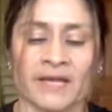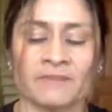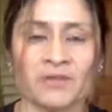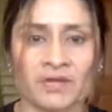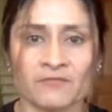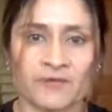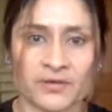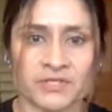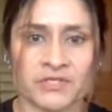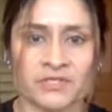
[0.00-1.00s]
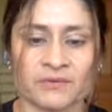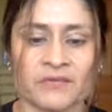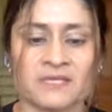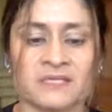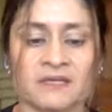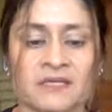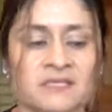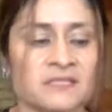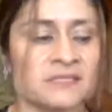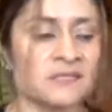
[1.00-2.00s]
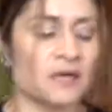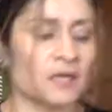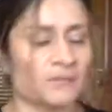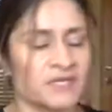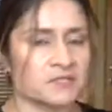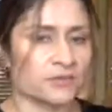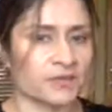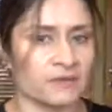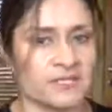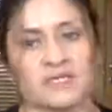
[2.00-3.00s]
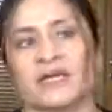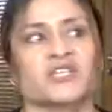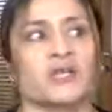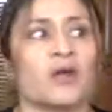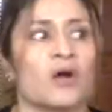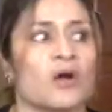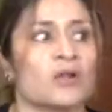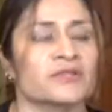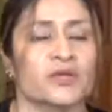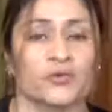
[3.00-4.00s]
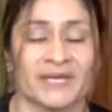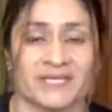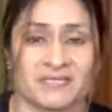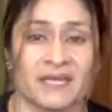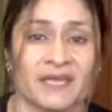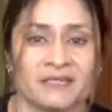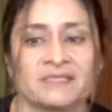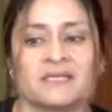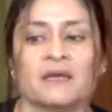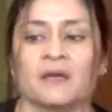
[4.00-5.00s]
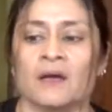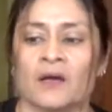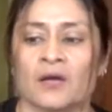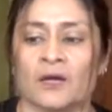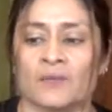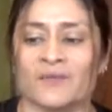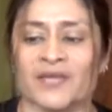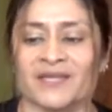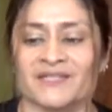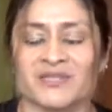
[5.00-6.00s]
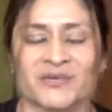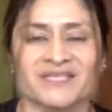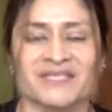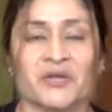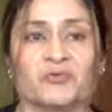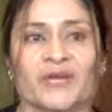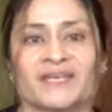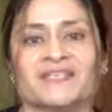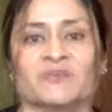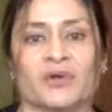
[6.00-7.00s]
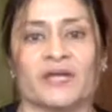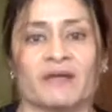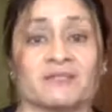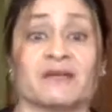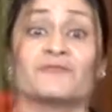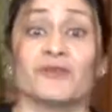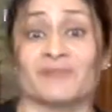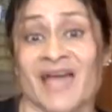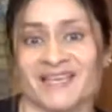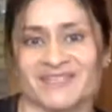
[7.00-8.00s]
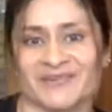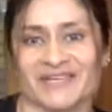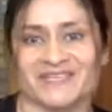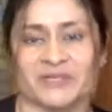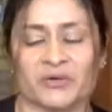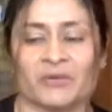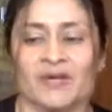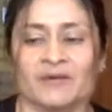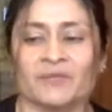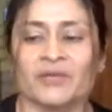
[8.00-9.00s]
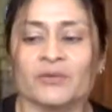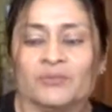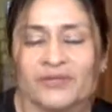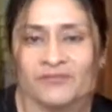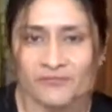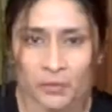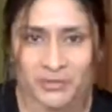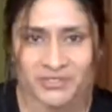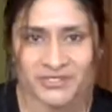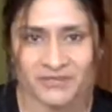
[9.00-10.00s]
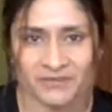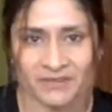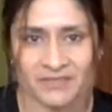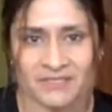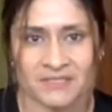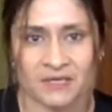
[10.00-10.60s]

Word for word: I'm looking forward to doing this. And this is um, this workout is actually called the Greatest Hits um, and so it's the greatest workouts from last week. So looking really forward to doing these.